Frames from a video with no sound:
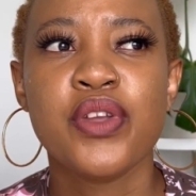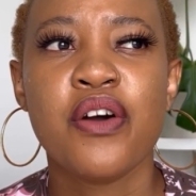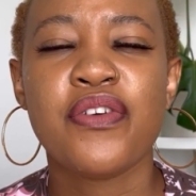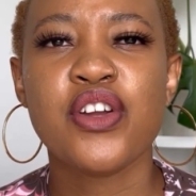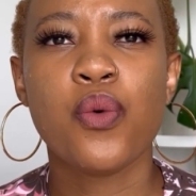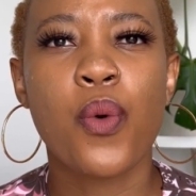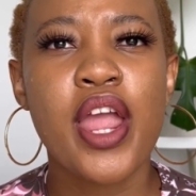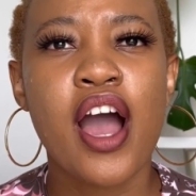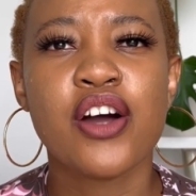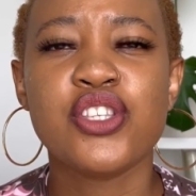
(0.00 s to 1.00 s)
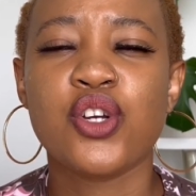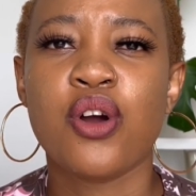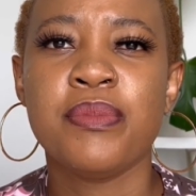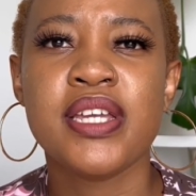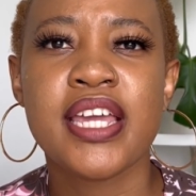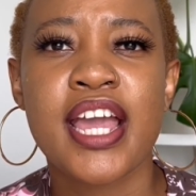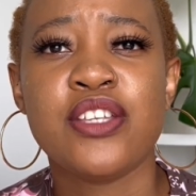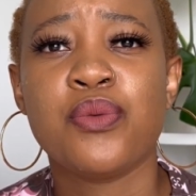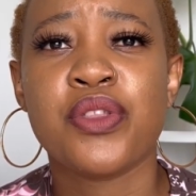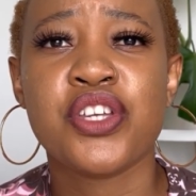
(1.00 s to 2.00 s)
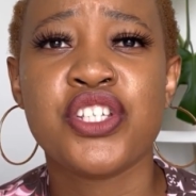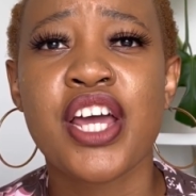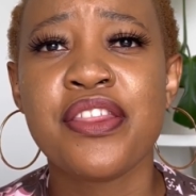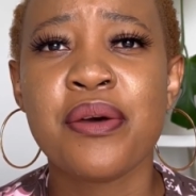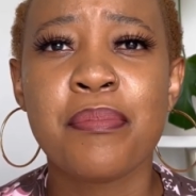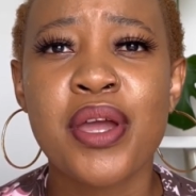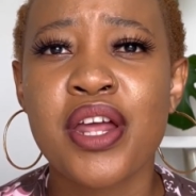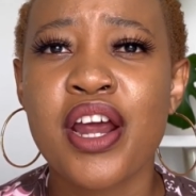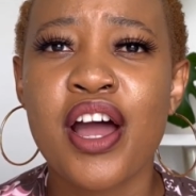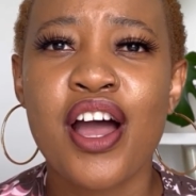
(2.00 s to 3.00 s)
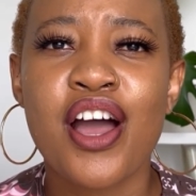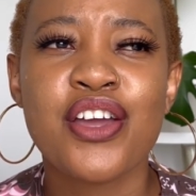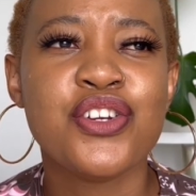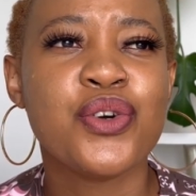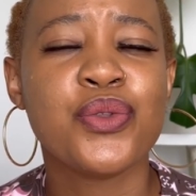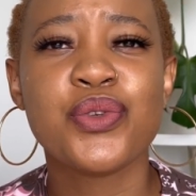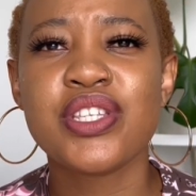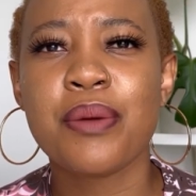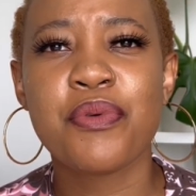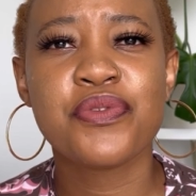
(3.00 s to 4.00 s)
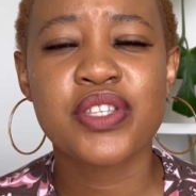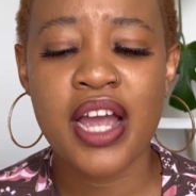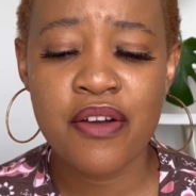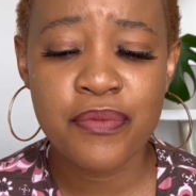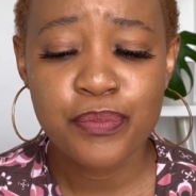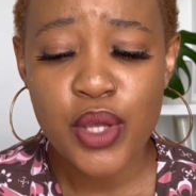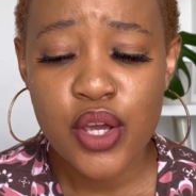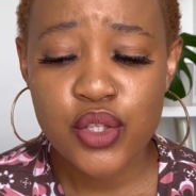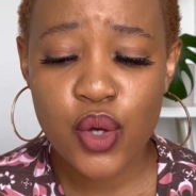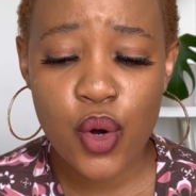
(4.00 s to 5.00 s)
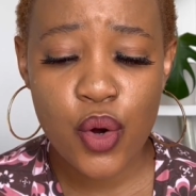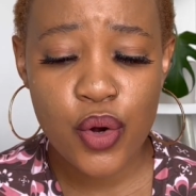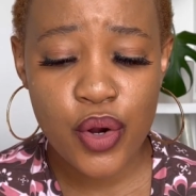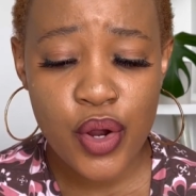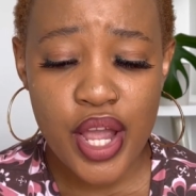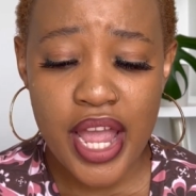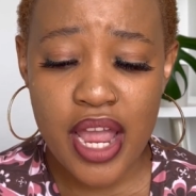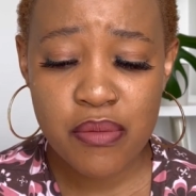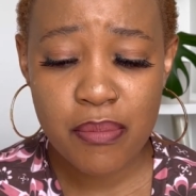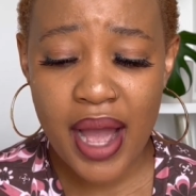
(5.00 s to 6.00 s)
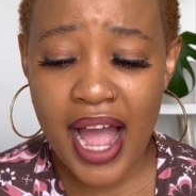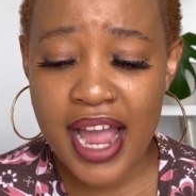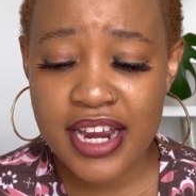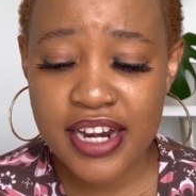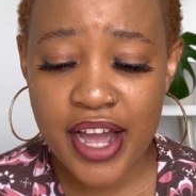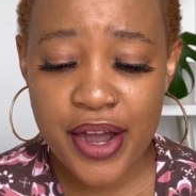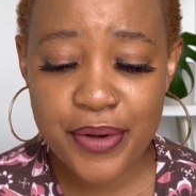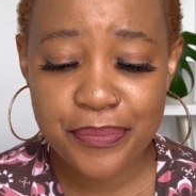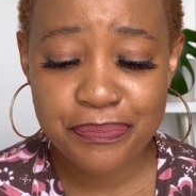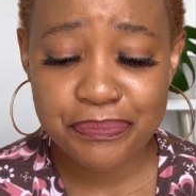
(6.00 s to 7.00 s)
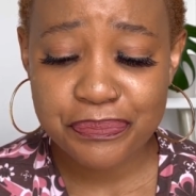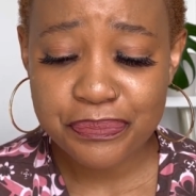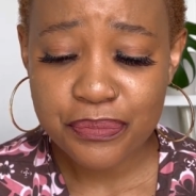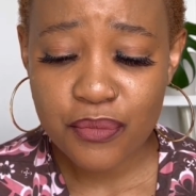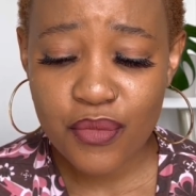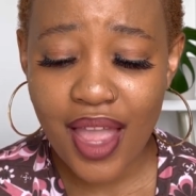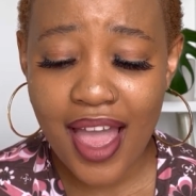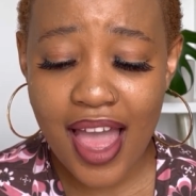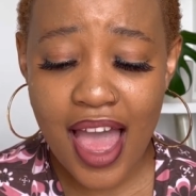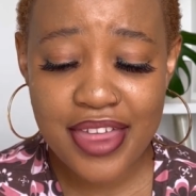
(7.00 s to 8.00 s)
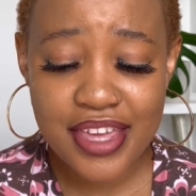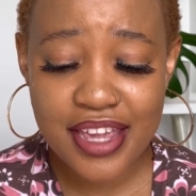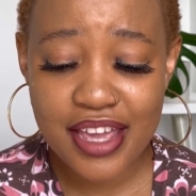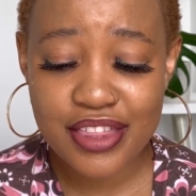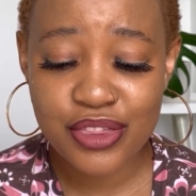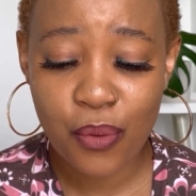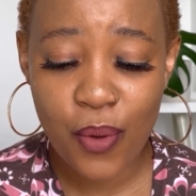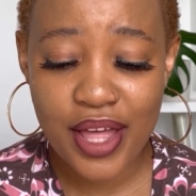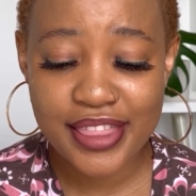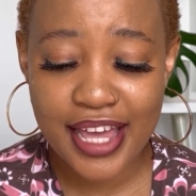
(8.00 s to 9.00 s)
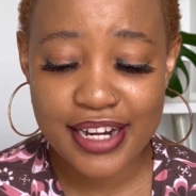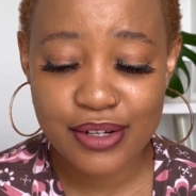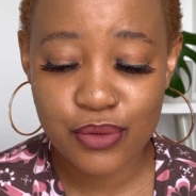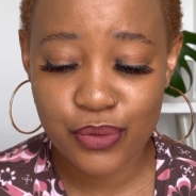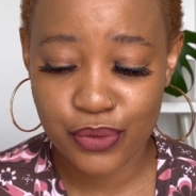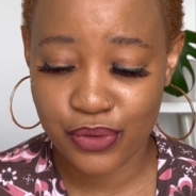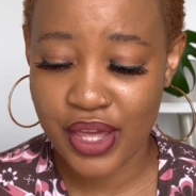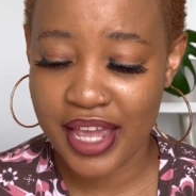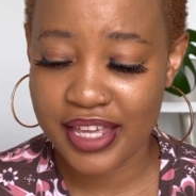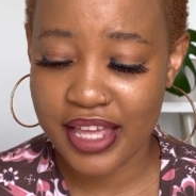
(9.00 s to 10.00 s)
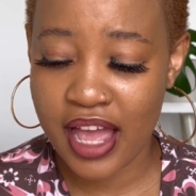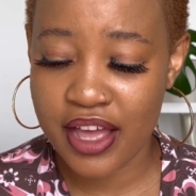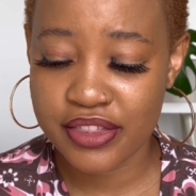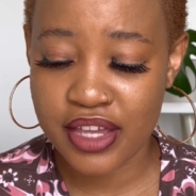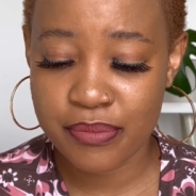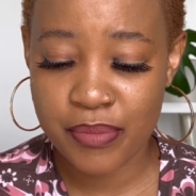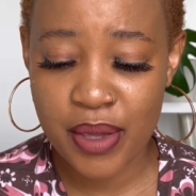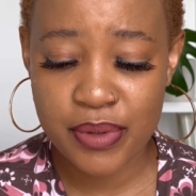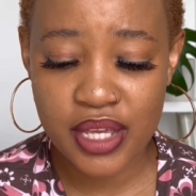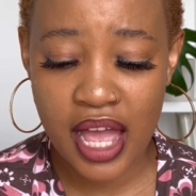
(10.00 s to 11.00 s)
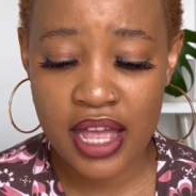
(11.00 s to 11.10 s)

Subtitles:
find a way how to communicate with each other better, those type of stuff. So in mine, I think the one that maybe